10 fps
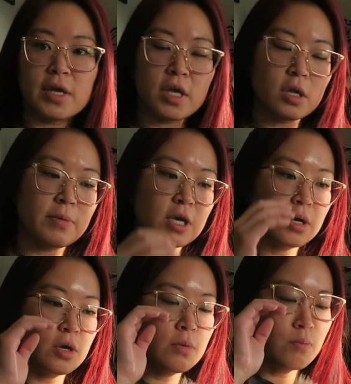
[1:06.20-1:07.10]
I thought it'd be a
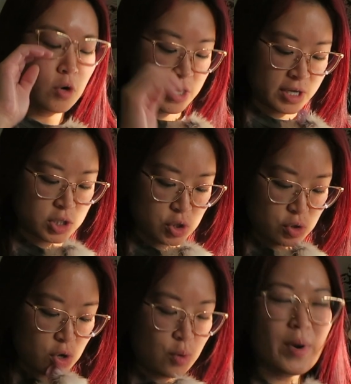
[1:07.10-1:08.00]
good morning
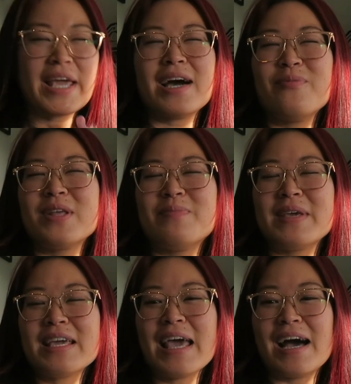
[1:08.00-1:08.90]
to wake up with
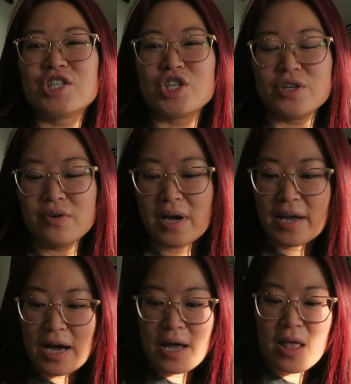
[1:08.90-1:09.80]
me and Cashew. I
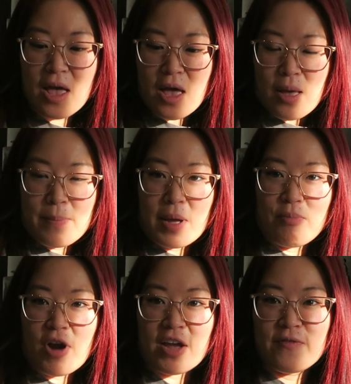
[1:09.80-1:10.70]
got my
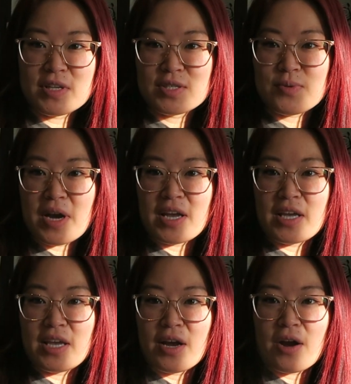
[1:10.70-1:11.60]
breakfast right
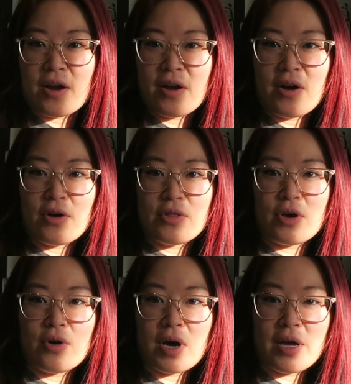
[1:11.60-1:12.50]
here,
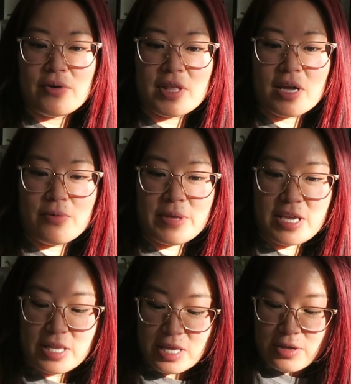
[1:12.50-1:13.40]
although I don't think I'll be
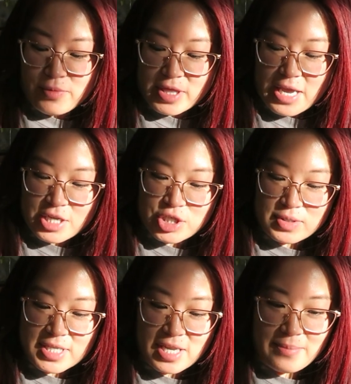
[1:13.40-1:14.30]
eating it with cashew
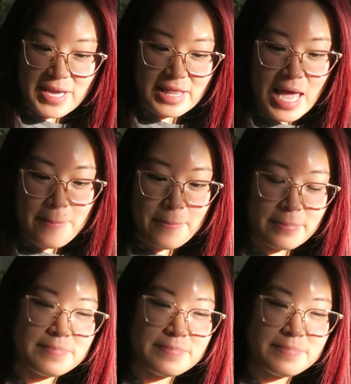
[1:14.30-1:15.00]
sitting in my lap.